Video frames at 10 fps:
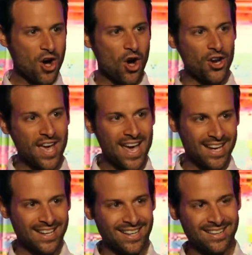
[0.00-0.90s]
on
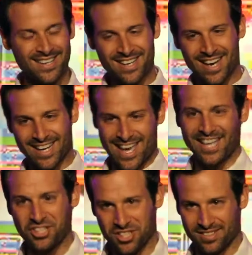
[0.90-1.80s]
any
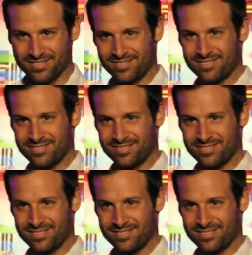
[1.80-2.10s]
occasion.